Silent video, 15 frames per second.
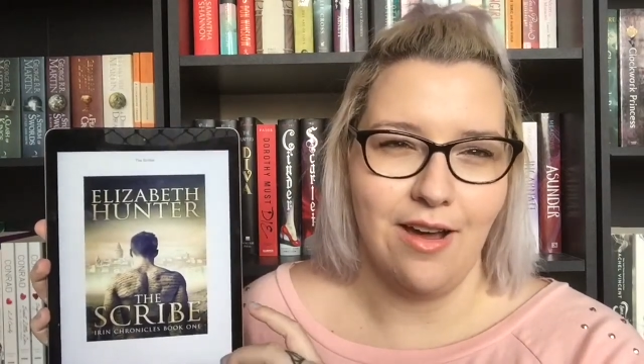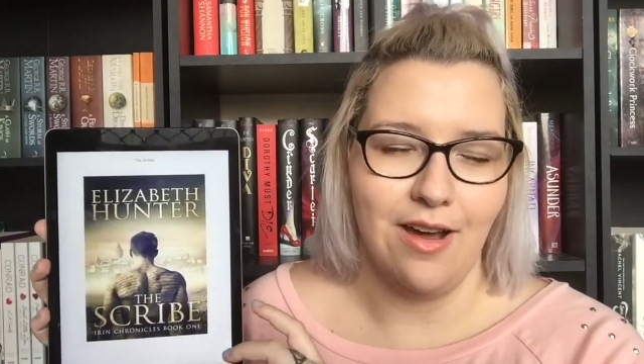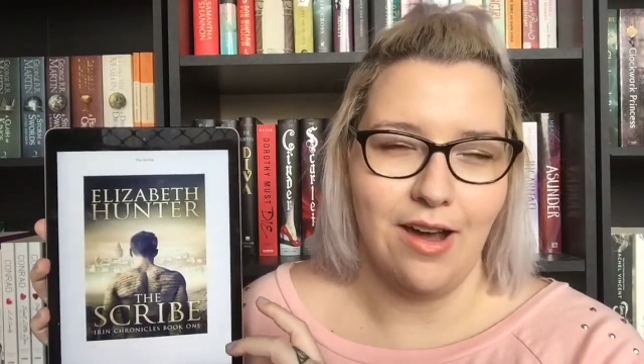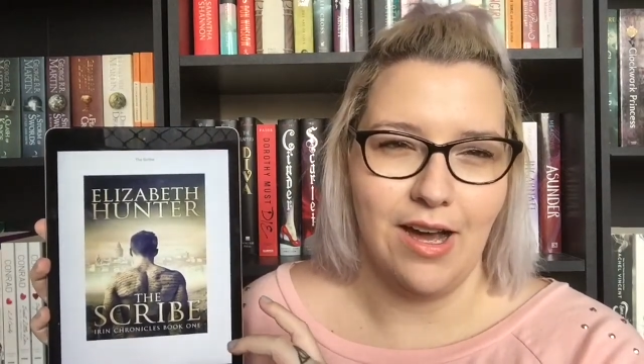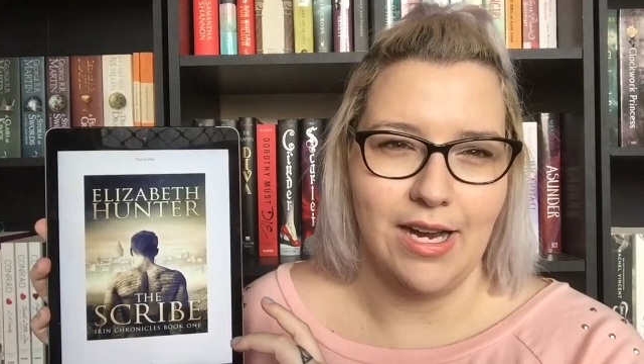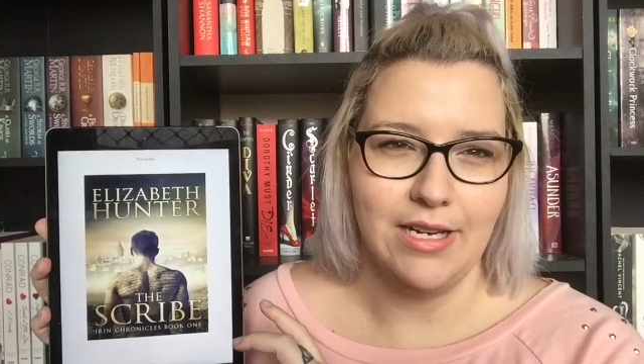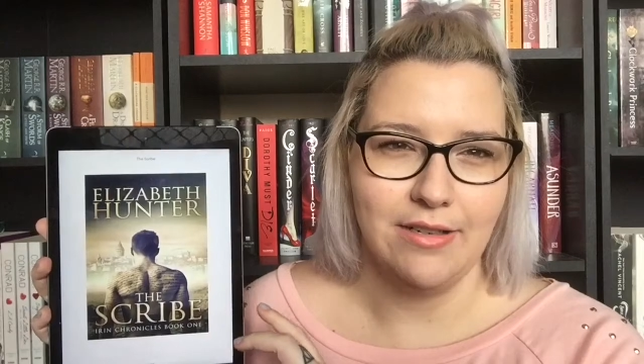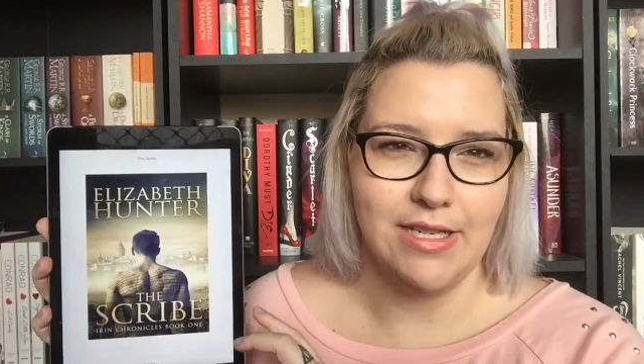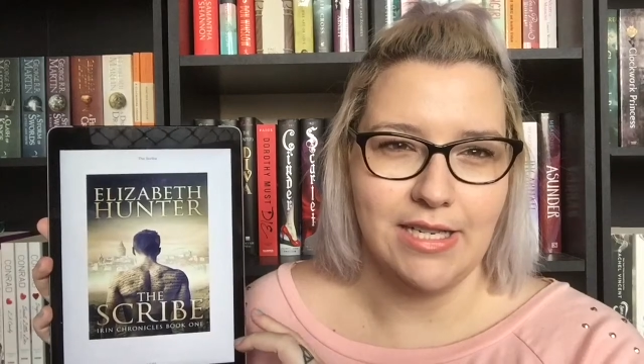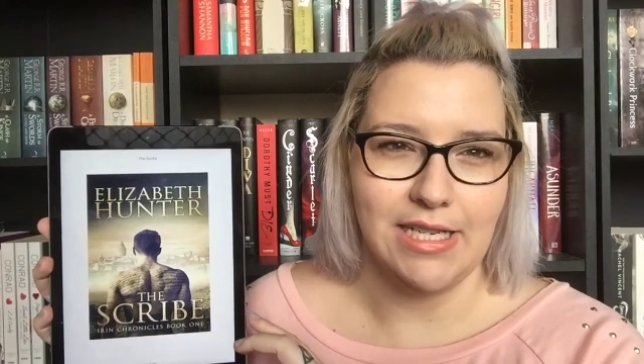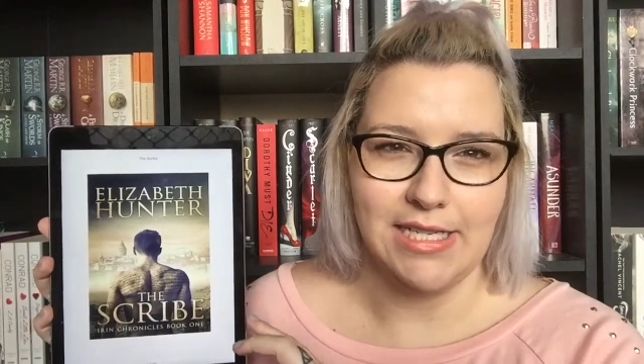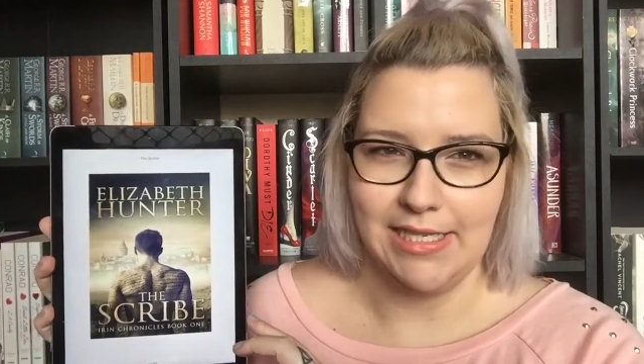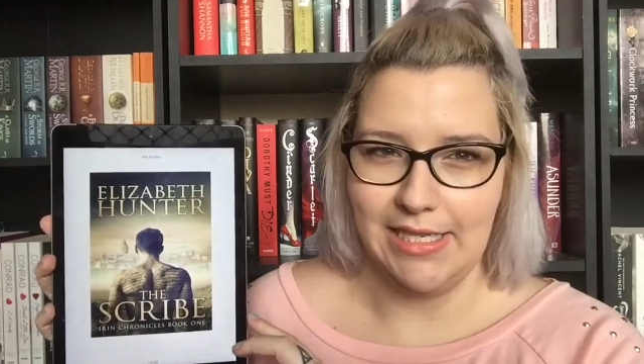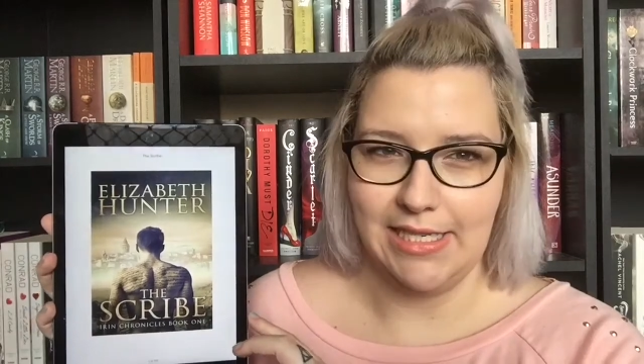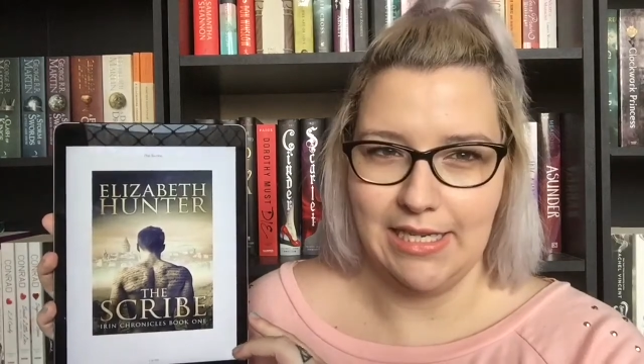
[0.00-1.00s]
Iron, I
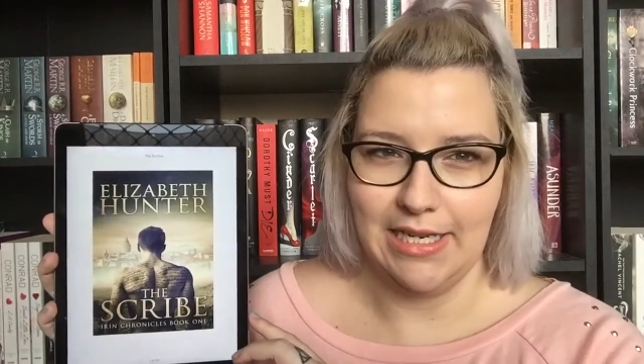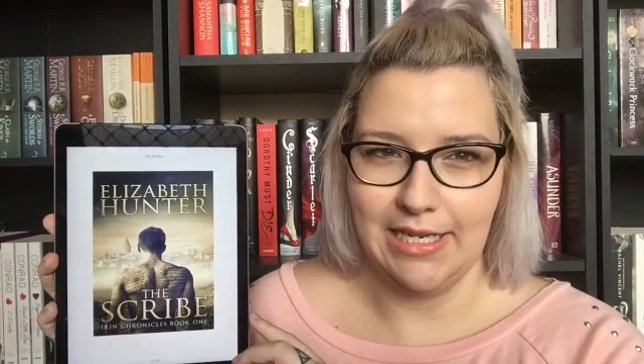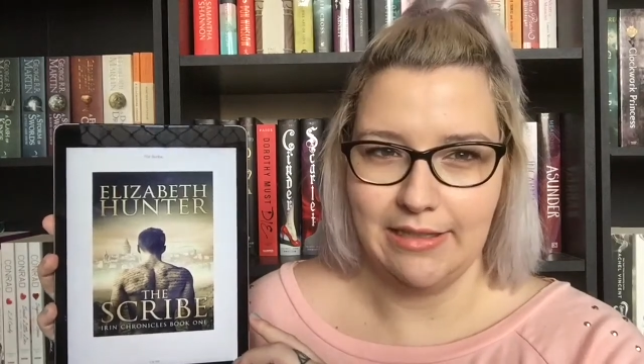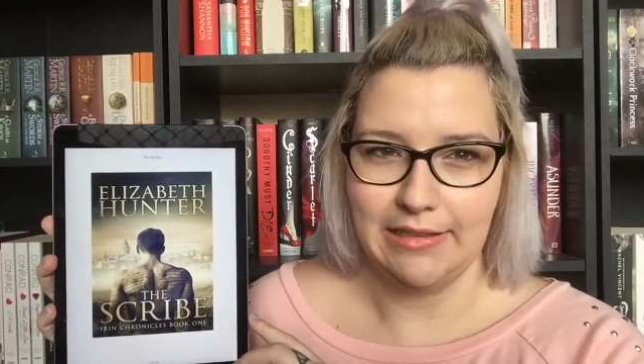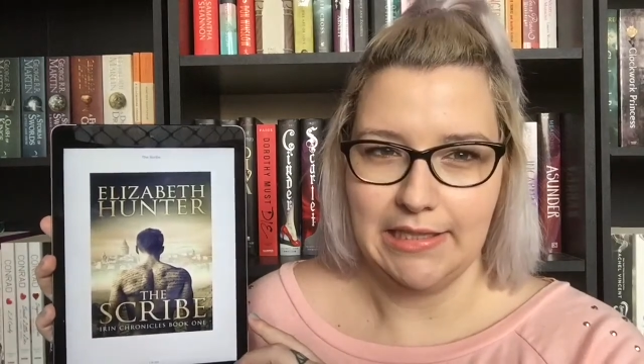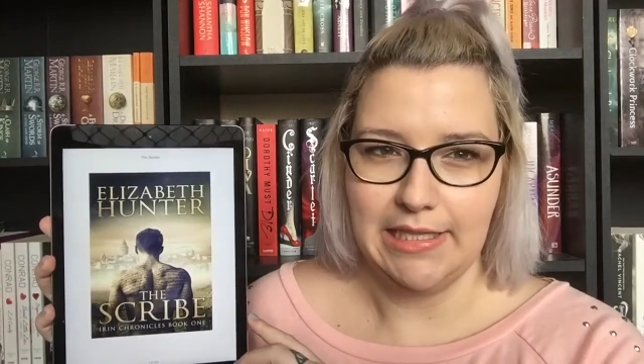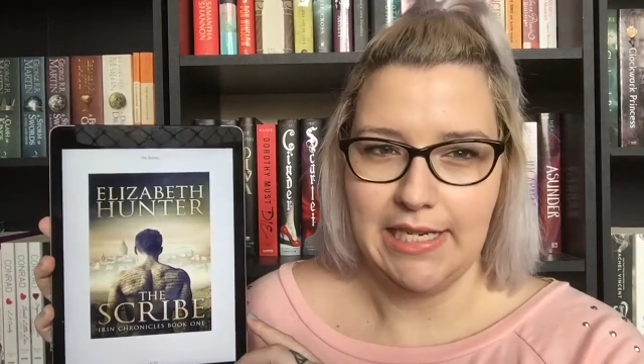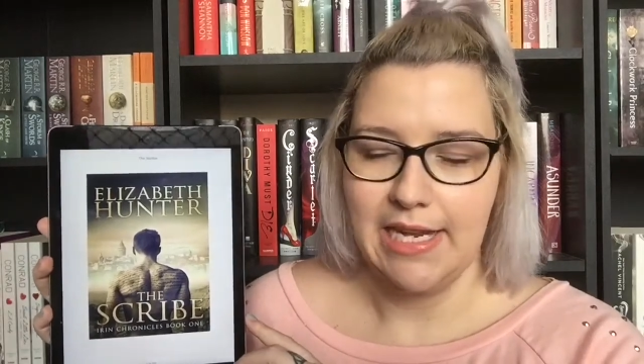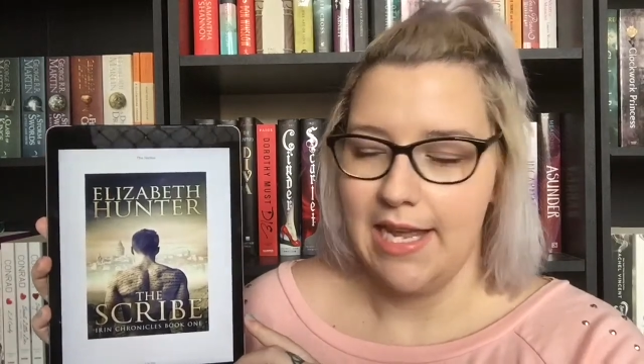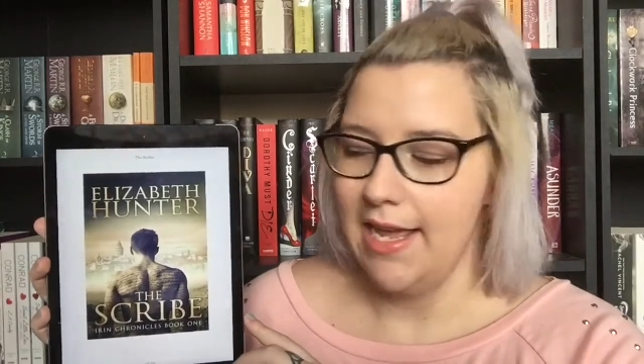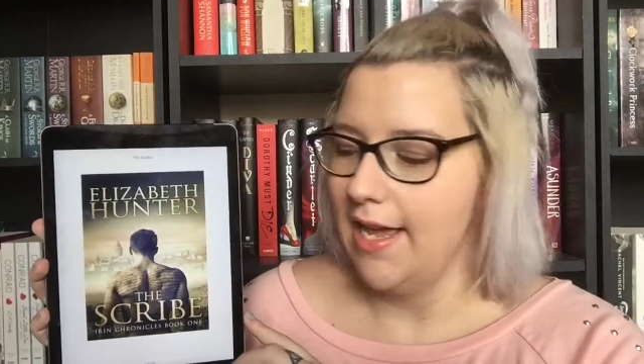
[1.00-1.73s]
say it Iron,